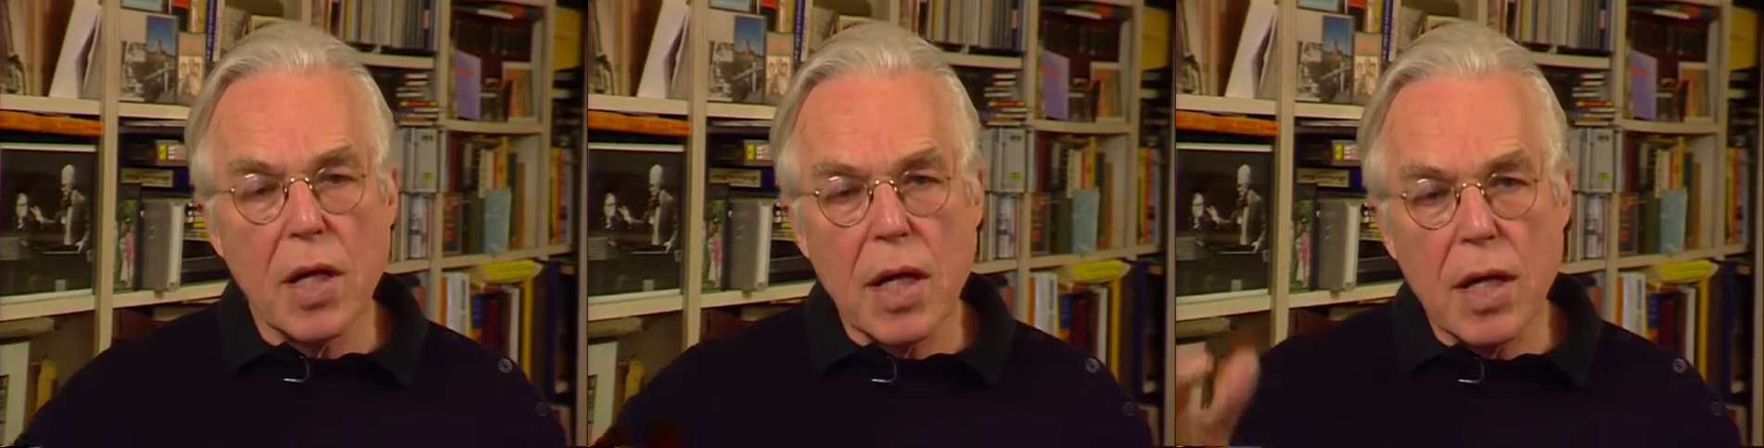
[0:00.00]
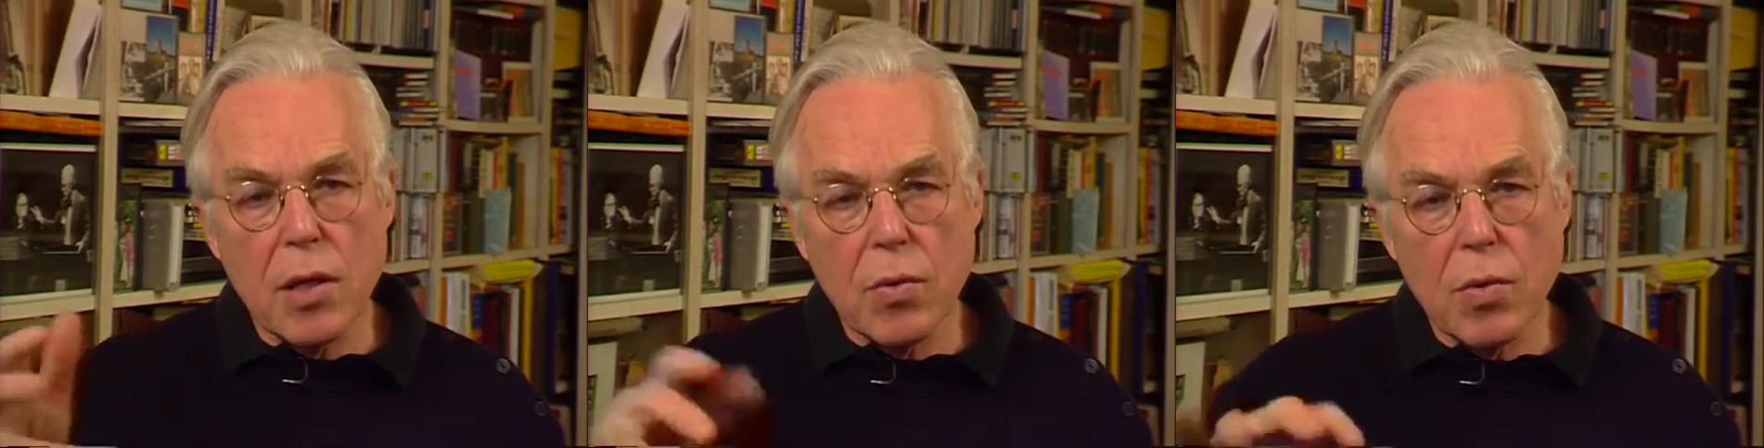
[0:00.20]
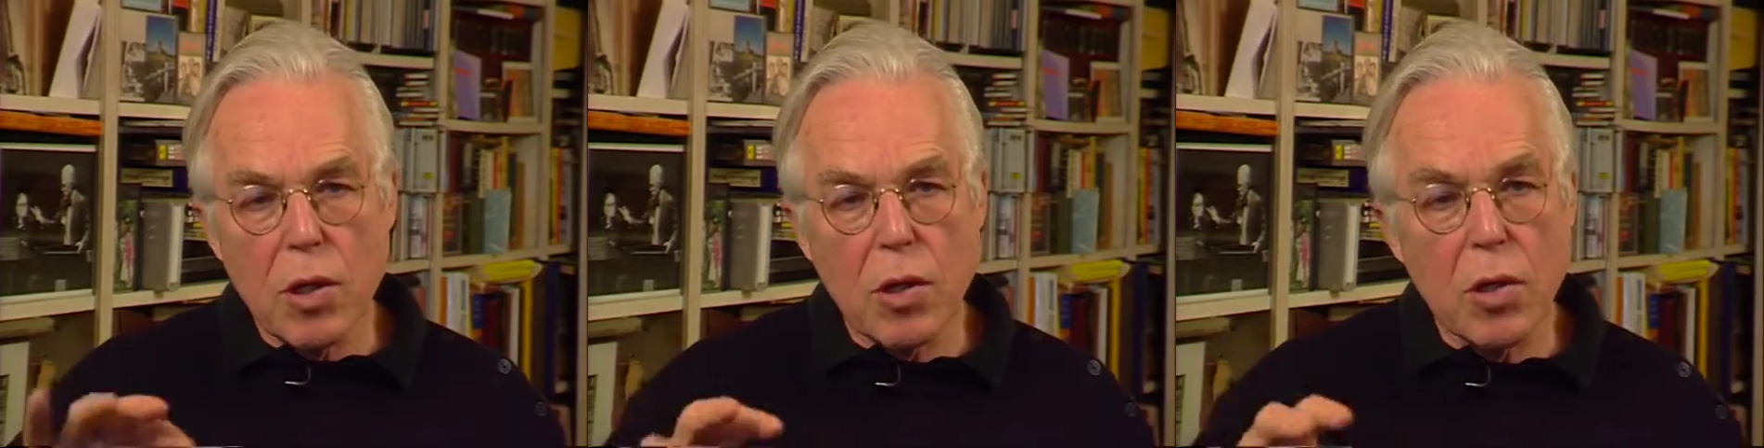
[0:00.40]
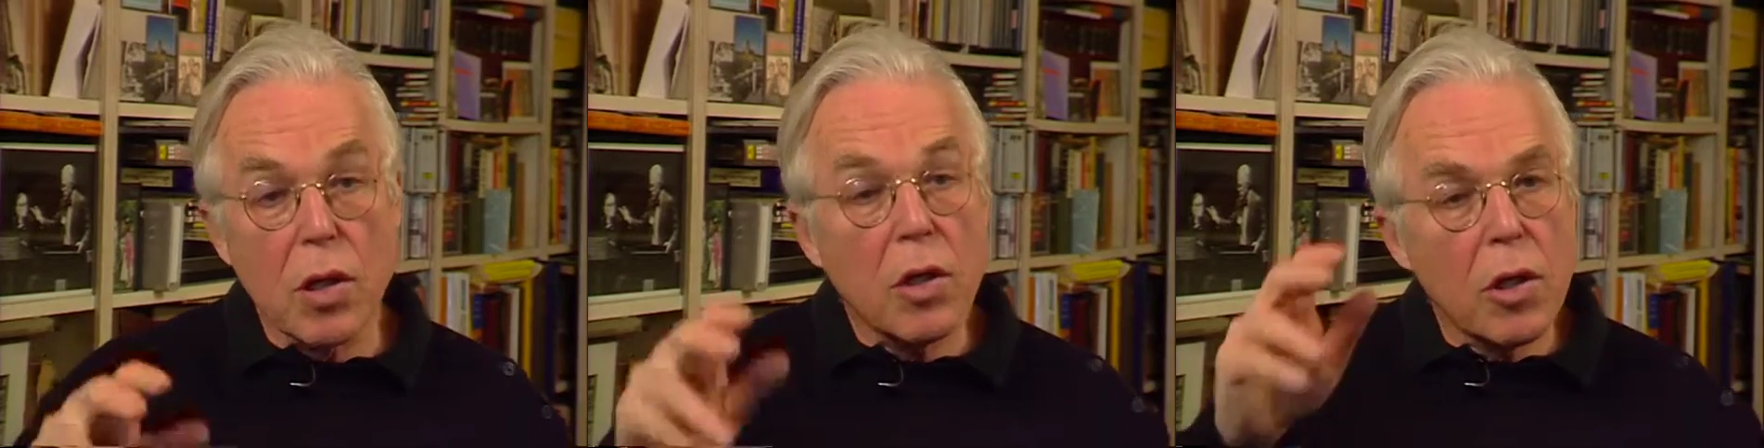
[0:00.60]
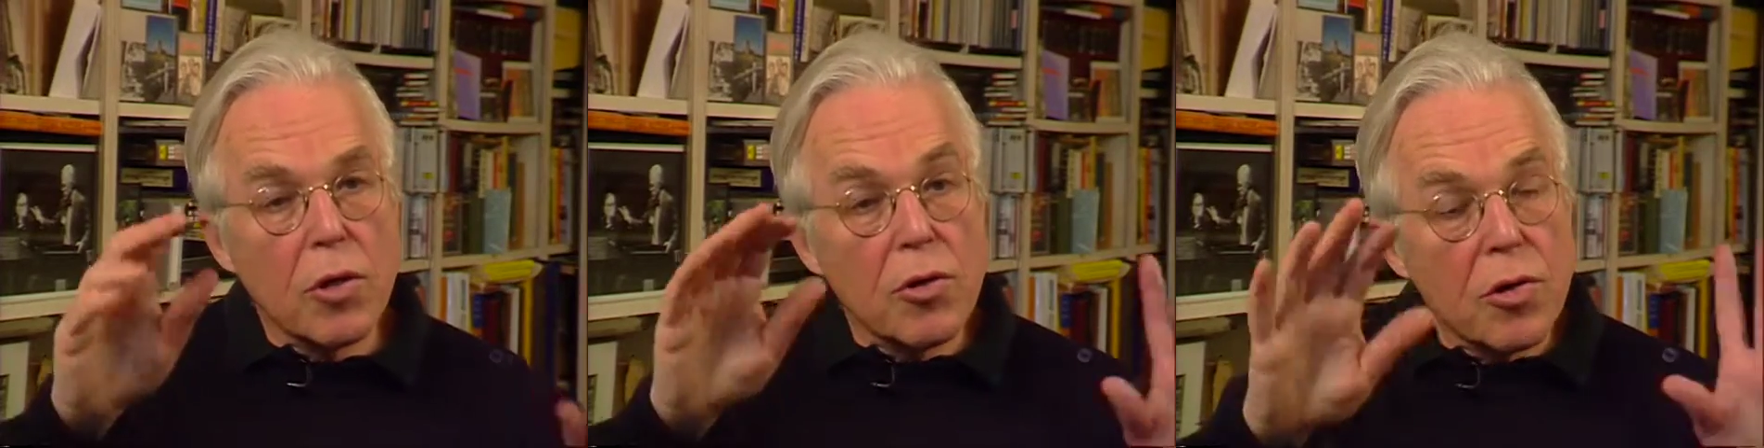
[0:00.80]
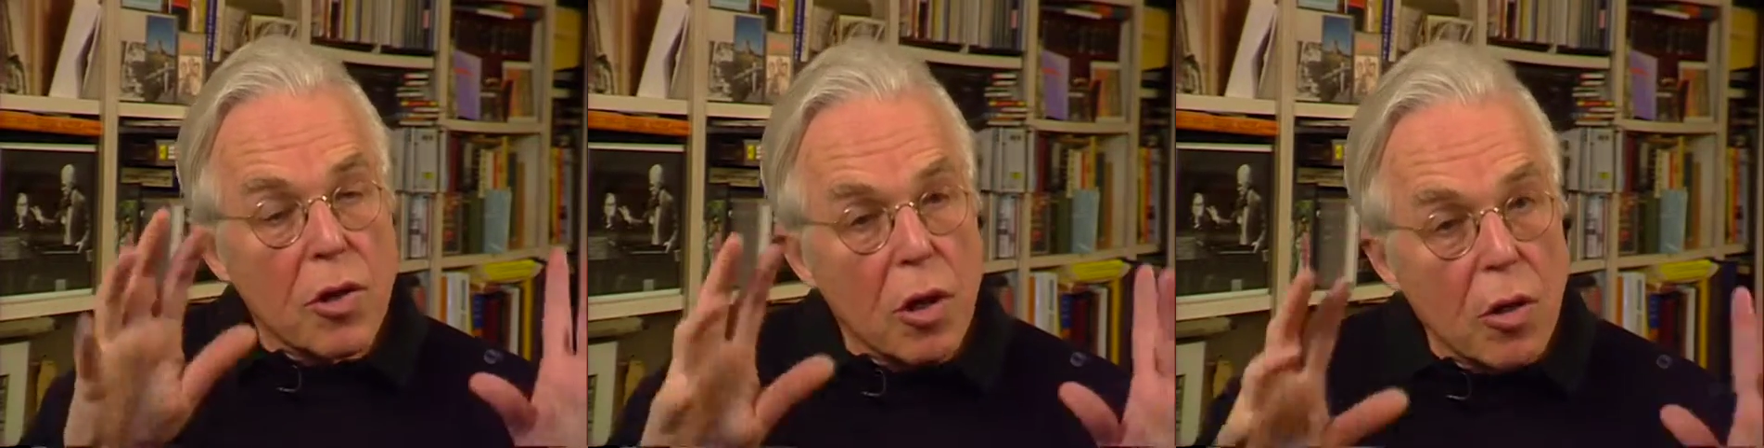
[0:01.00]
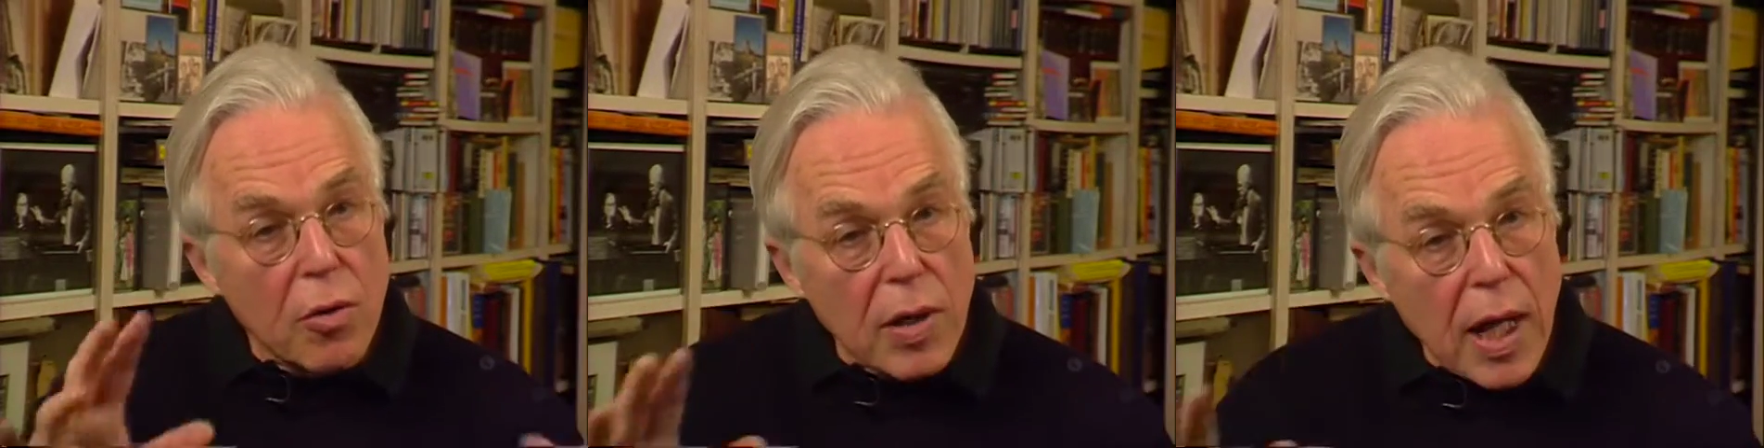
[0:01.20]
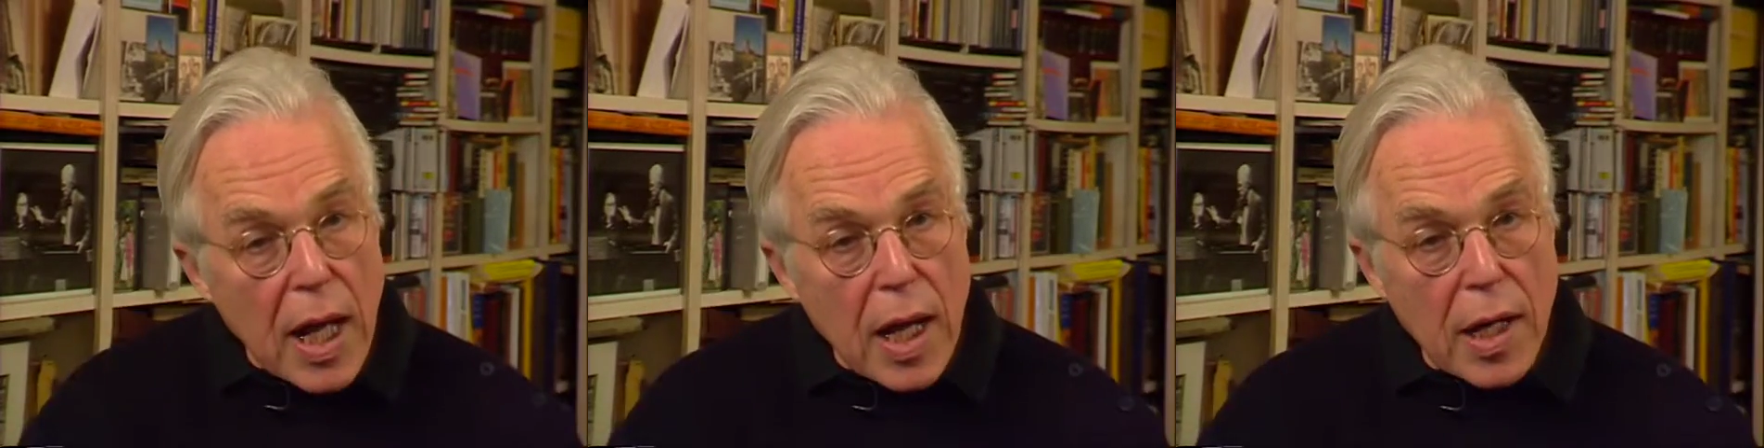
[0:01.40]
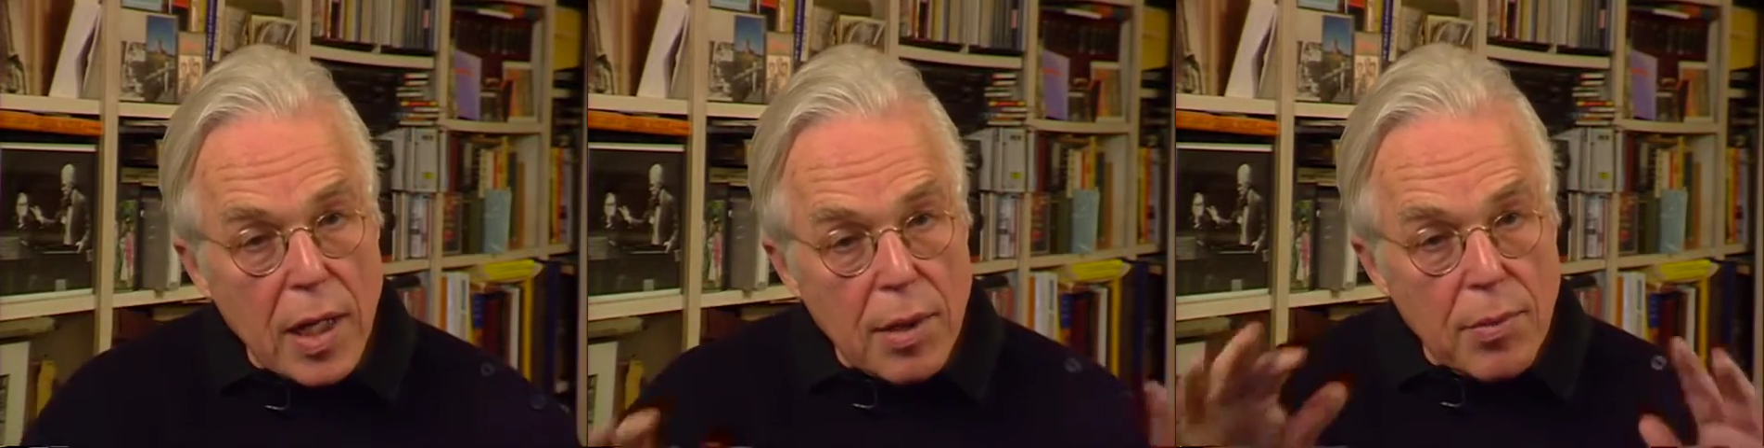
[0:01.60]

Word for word: nice, where you could control reality,